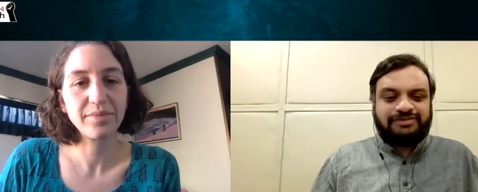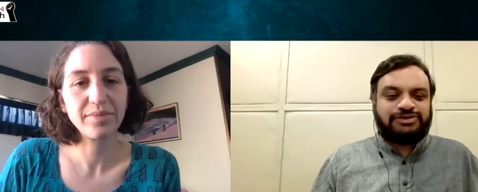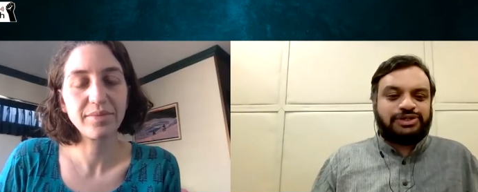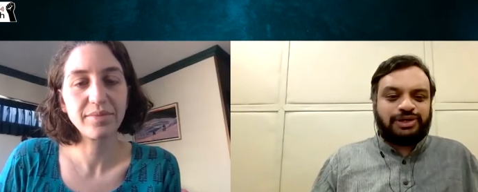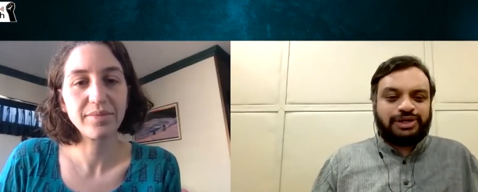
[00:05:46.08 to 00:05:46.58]
Speaker 1: after
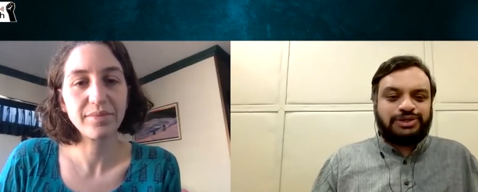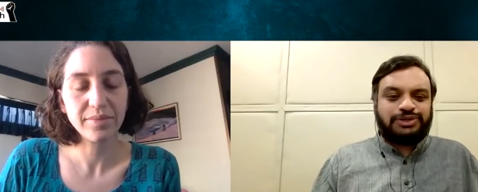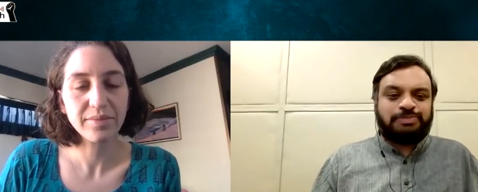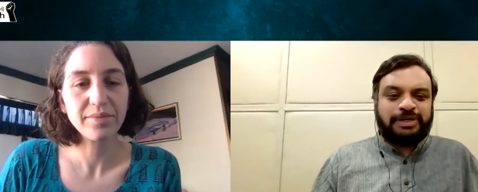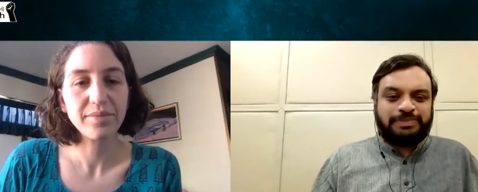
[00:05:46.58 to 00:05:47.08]
talking to
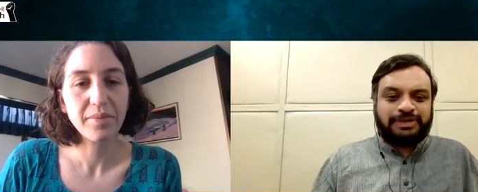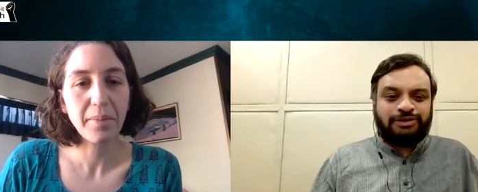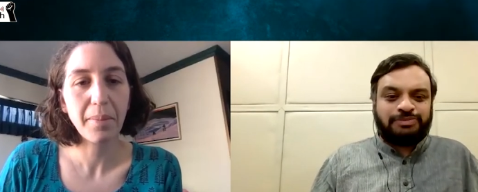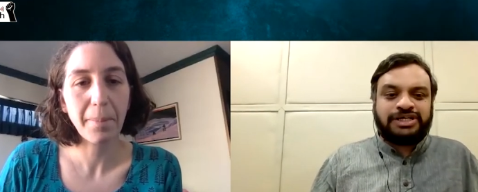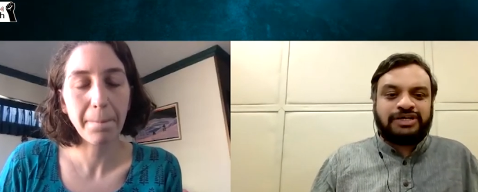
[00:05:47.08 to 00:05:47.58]
people,
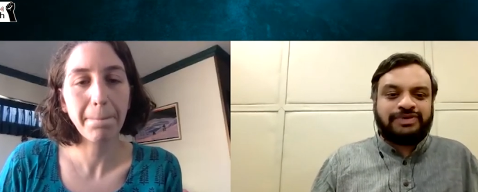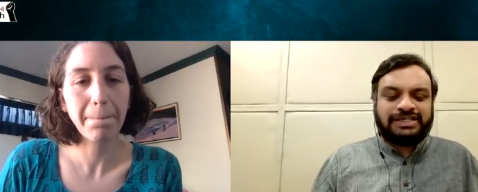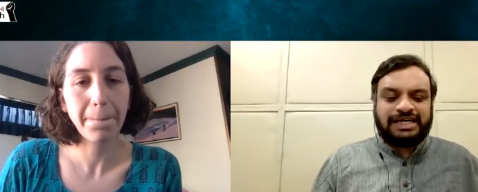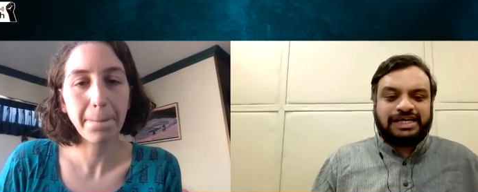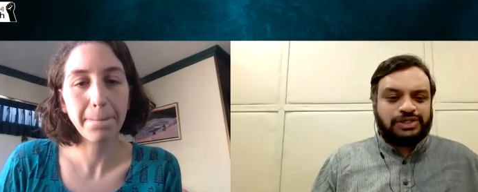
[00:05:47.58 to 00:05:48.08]

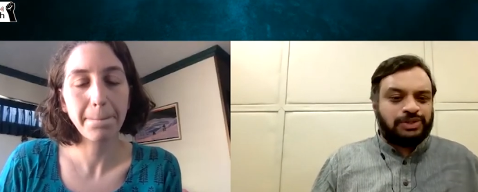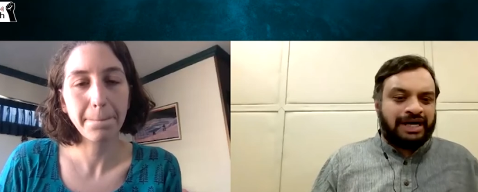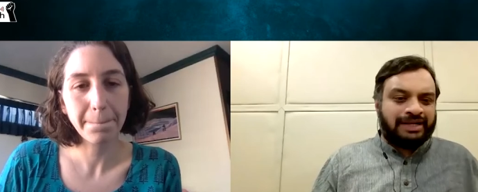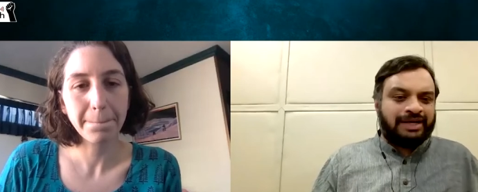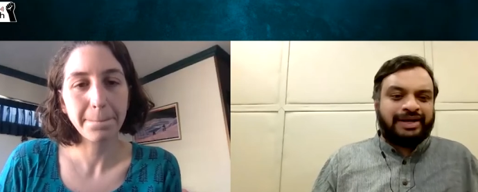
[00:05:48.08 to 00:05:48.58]
observers, so
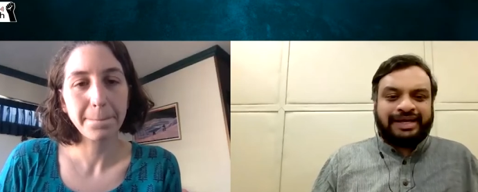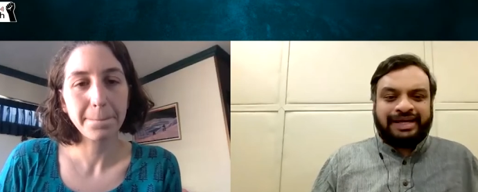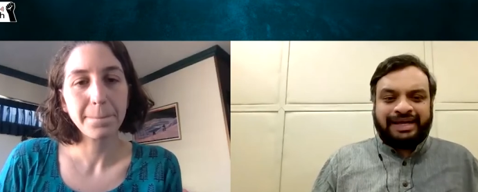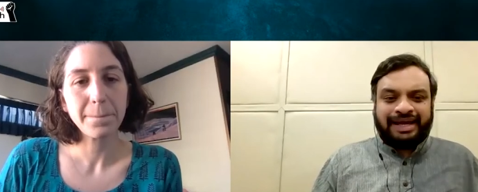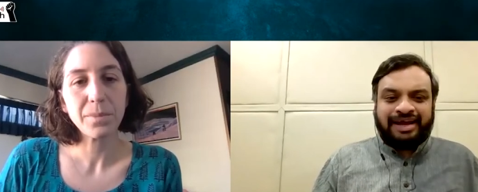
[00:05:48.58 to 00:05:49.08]
are there
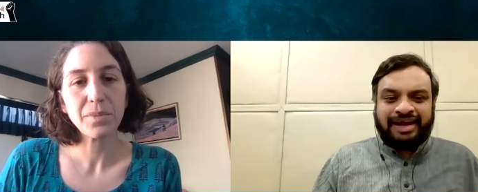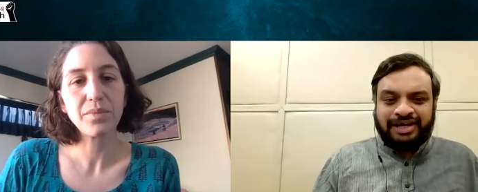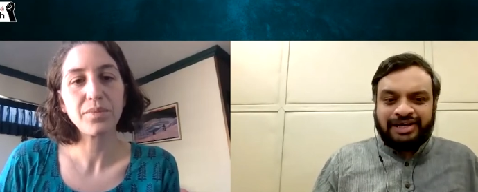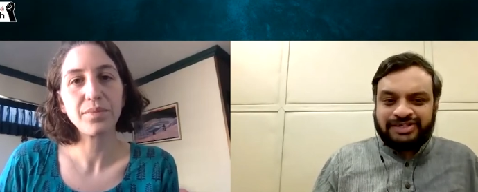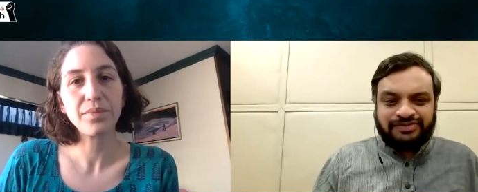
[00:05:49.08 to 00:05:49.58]
any
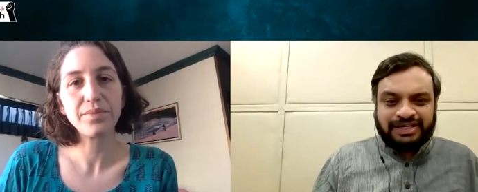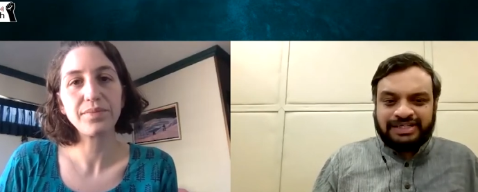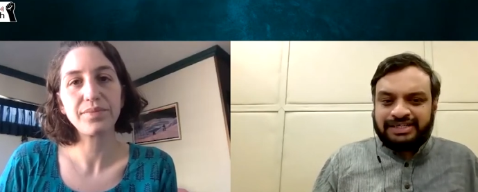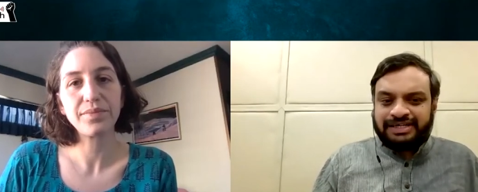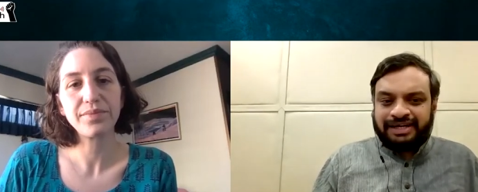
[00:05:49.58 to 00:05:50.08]
areas of
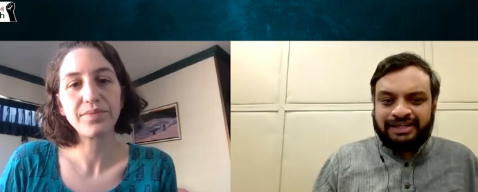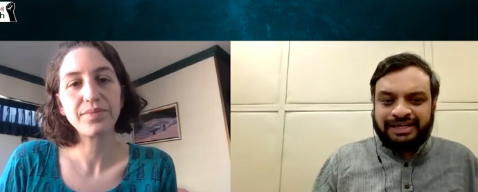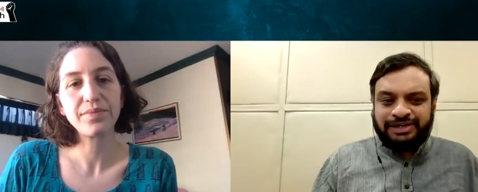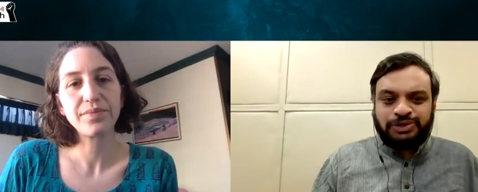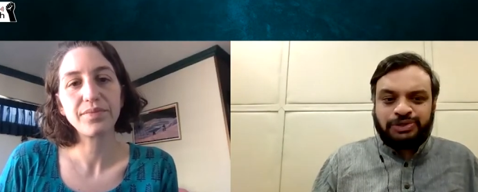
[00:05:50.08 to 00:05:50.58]
concern? Are there
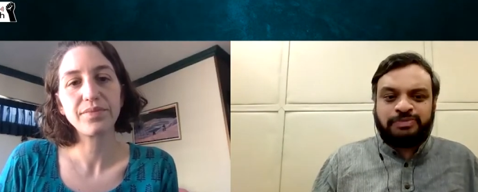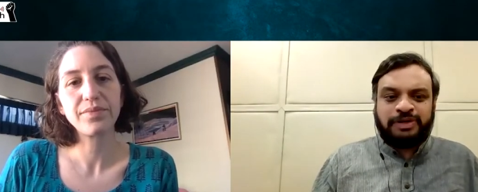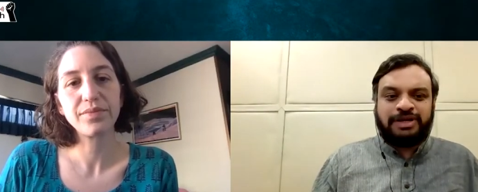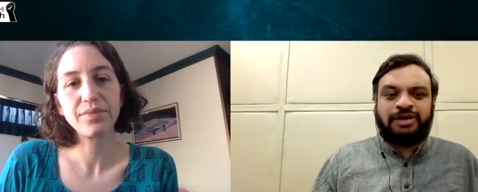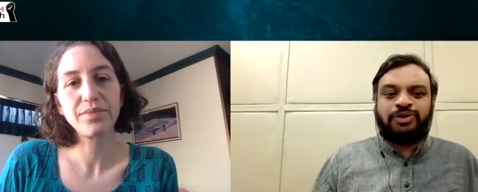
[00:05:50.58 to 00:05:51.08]
issues
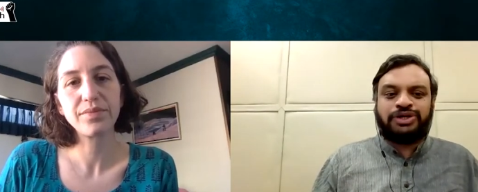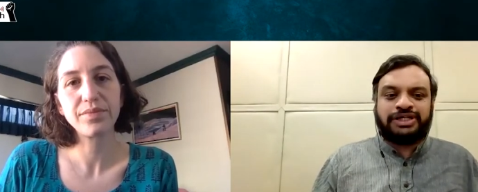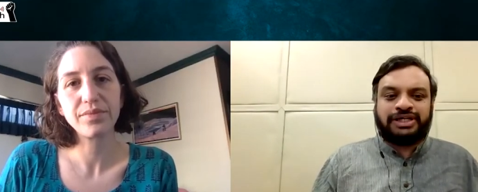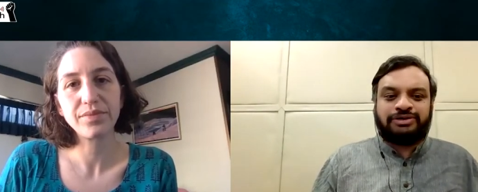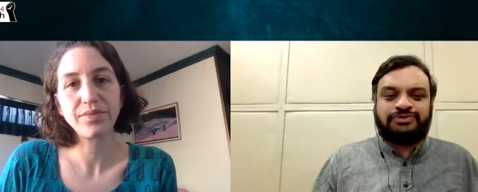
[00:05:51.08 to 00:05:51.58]
people are
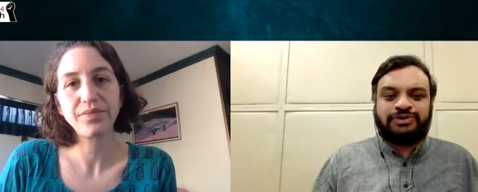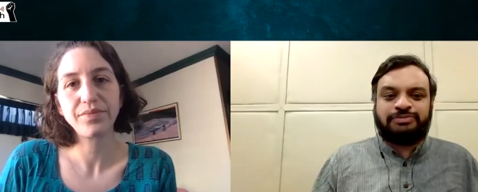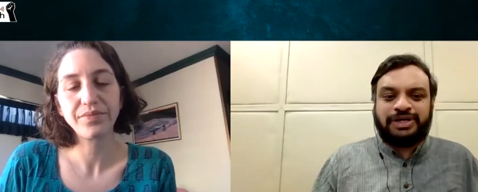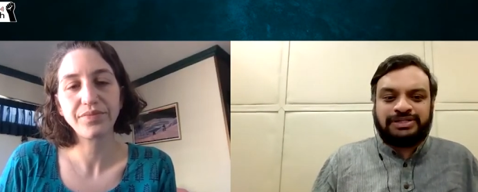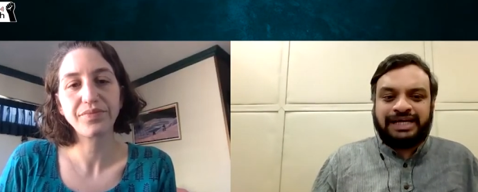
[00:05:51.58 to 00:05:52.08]
watching out for?
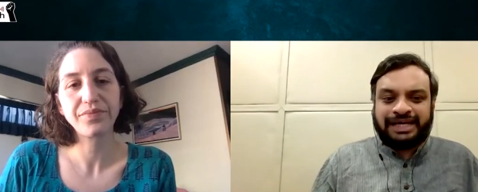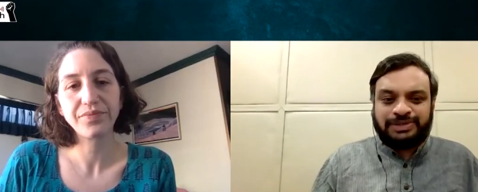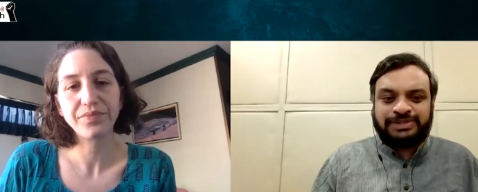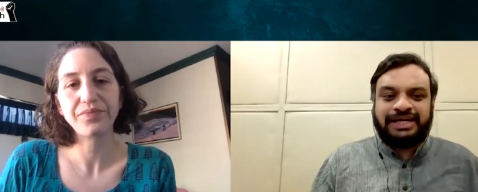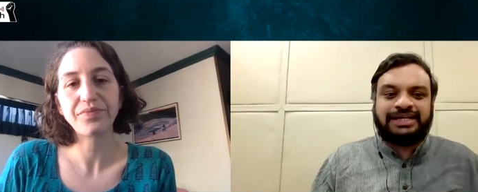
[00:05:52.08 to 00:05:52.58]
Because like you
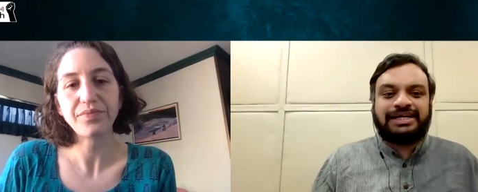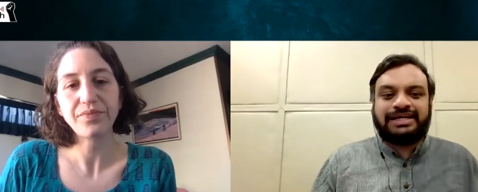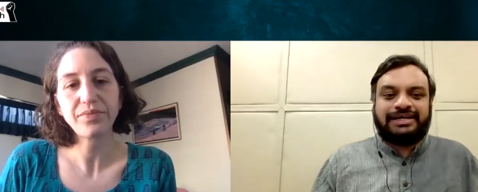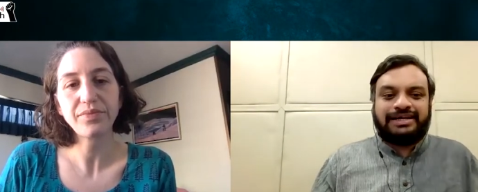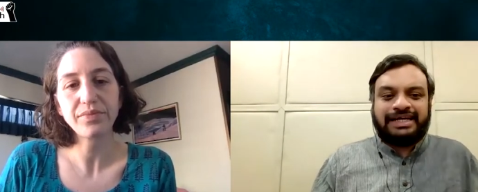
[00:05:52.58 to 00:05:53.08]
said,
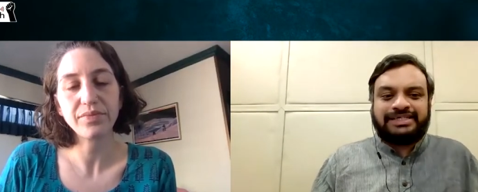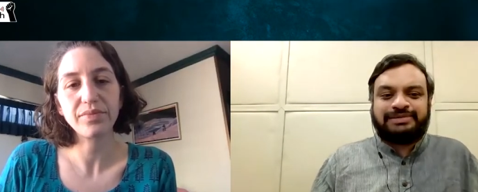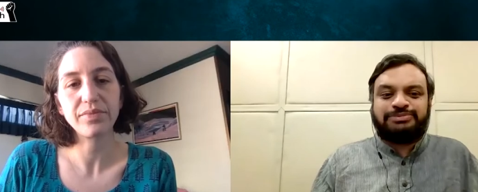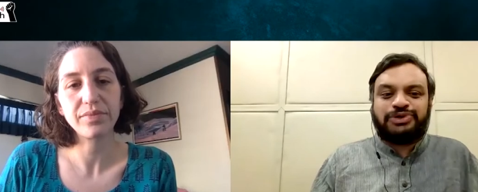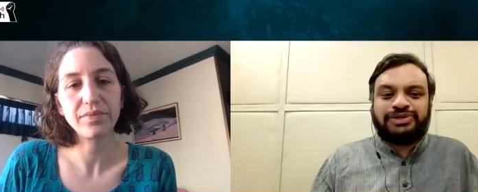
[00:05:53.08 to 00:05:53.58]
it is a
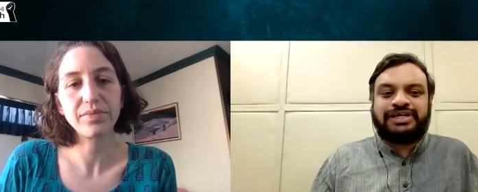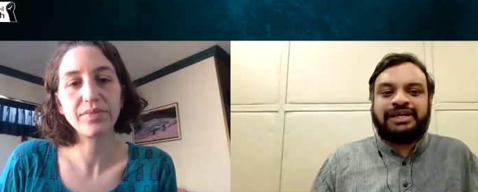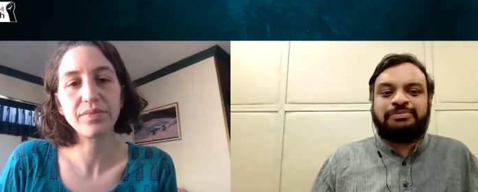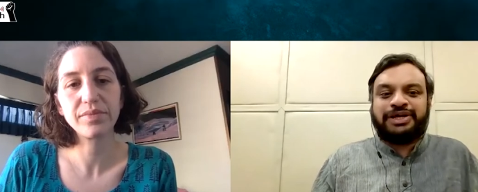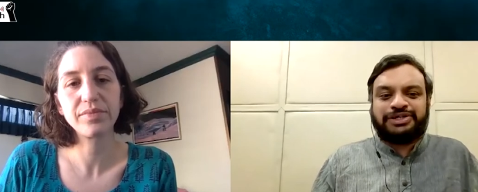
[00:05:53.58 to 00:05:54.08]
mood of
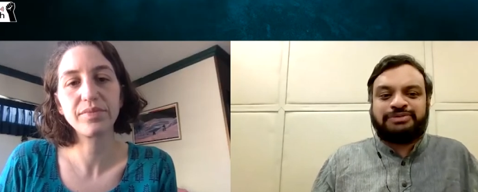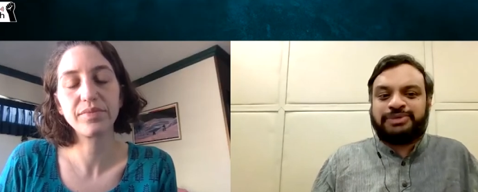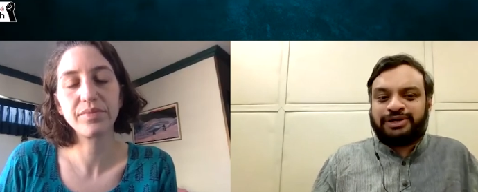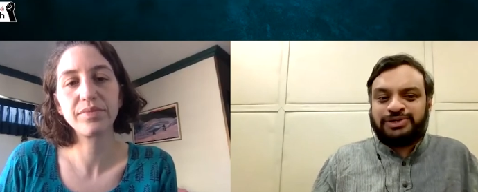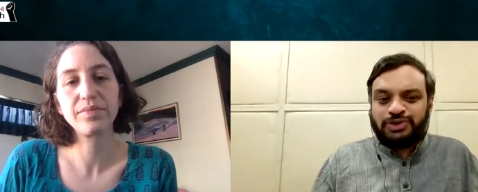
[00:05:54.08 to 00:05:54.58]
celebration, but
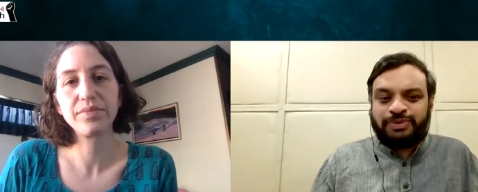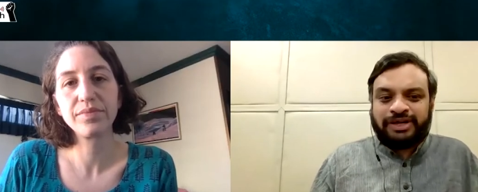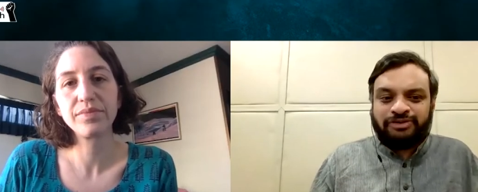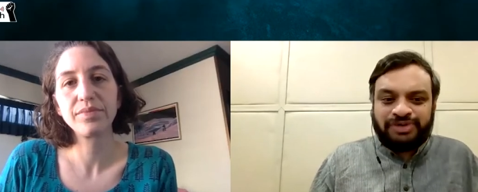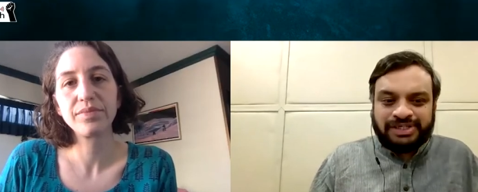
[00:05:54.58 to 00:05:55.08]
also one
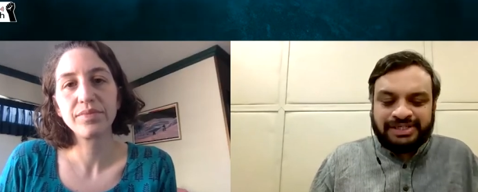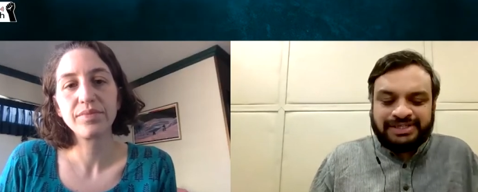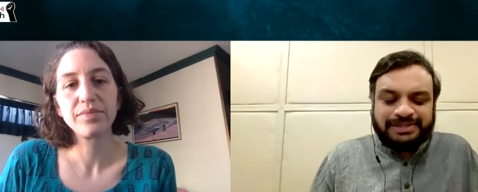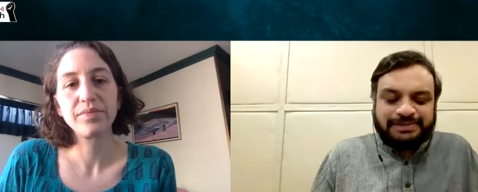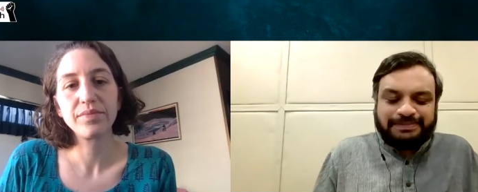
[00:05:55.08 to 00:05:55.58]
of
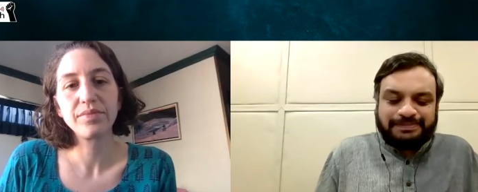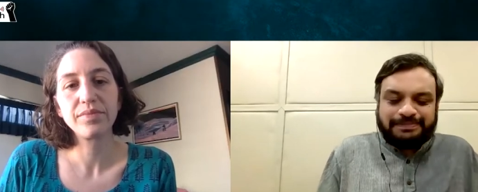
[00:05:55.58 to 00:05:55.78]
vigilance.